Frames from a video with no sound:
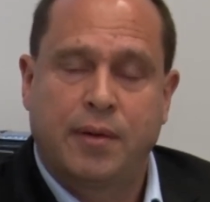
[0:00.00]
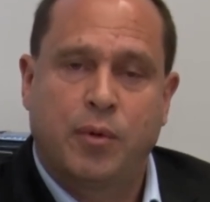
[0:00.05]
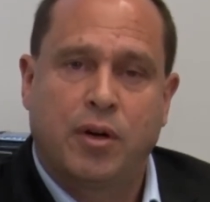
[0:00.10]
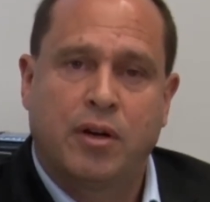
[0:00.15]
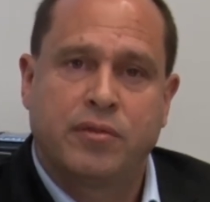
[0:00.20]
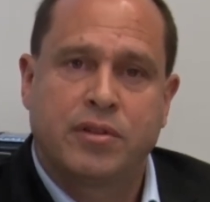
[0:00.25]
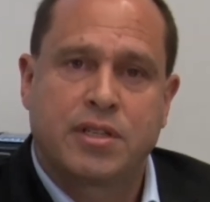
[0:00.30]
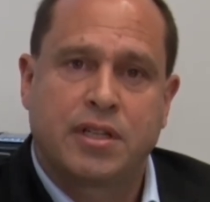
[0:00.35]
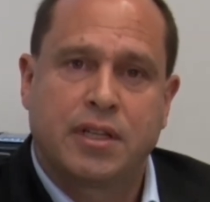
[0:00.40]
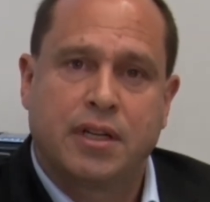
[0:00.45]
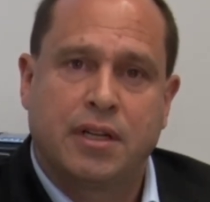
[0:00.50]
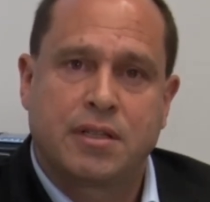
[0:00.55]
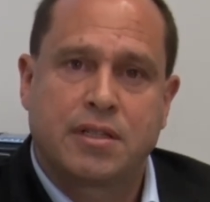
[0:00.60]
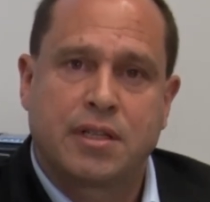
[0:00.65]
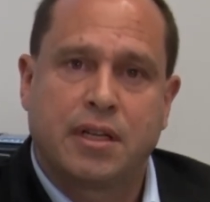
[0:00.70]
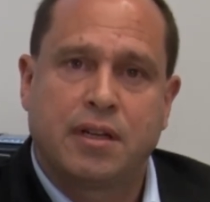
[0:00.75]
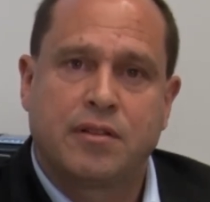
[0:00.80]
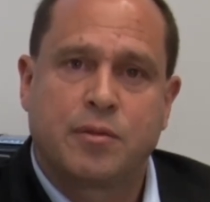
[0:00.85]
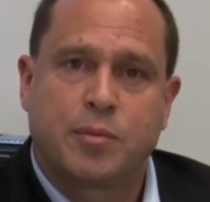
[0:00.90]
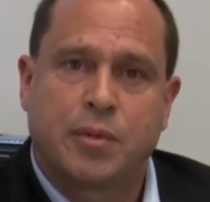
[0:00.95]
obviously
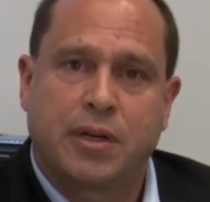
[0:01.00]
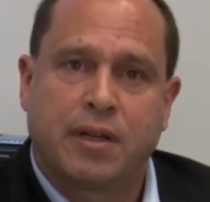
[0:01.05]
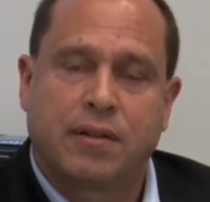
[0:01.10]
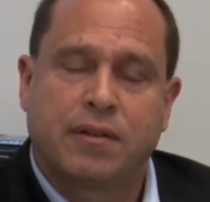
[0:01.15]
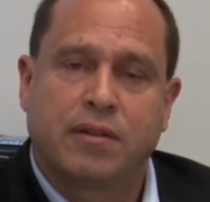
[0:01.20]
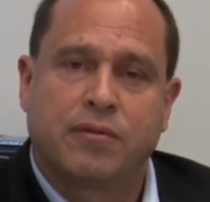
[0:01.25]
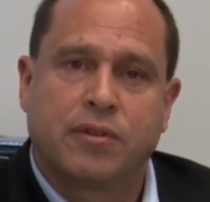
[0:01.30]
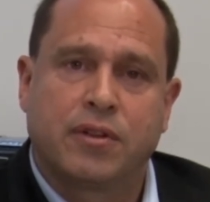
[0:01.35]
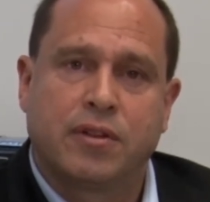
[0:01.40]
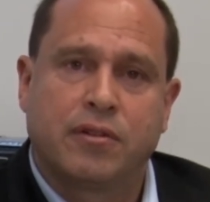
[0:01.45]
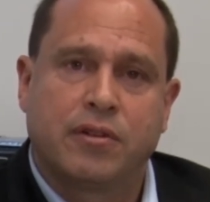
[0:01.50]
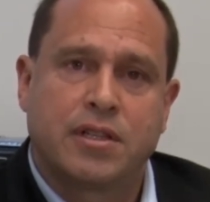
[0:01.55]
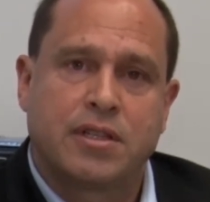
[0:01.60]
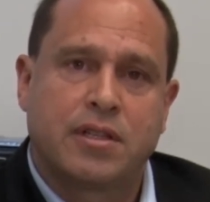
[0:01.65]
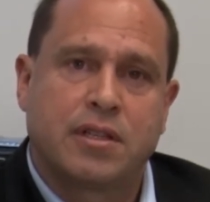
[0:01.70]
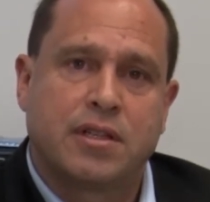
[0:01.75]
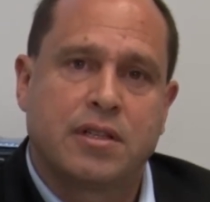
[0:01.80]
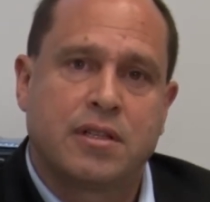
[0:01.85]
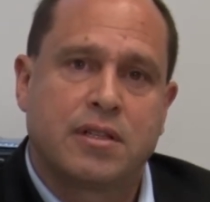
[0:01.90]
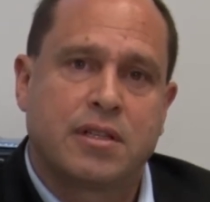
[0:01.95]
ourselves, but I think for the
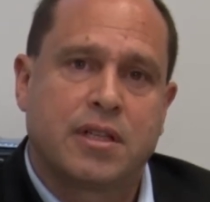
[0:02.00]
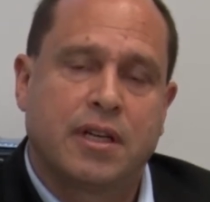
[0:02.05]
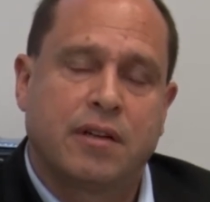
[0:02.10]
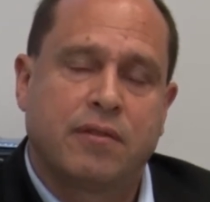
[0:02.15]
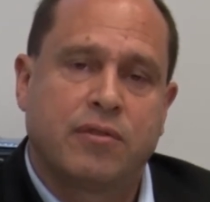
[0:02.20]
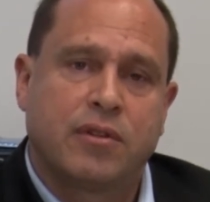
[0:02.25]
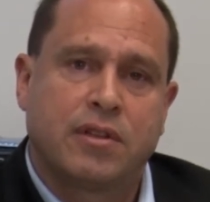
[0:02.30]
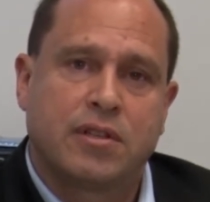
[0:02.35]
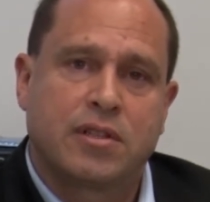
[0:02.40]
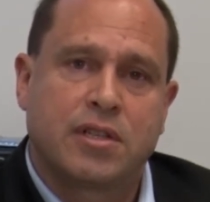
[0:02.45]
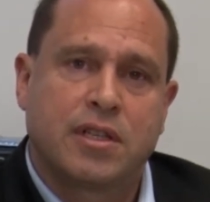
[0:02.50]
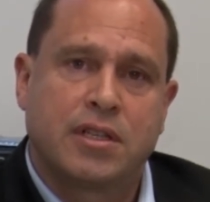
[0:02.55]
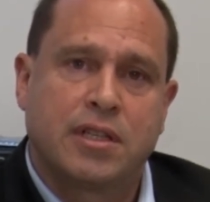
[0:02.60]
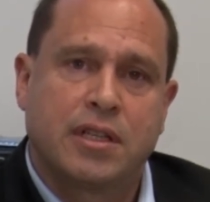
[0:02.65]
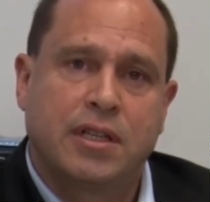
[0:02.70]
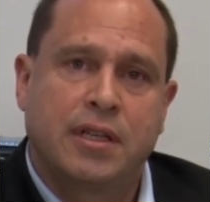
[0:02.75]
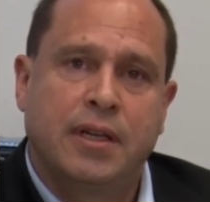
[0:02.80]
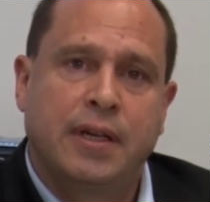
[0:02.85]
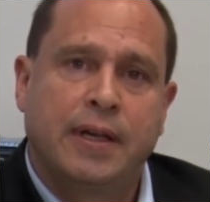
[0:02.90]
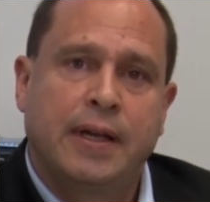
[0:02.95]
residents and for the
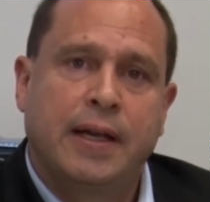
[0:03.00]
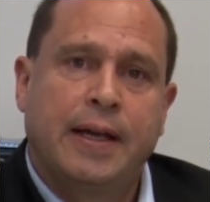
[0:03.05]
city.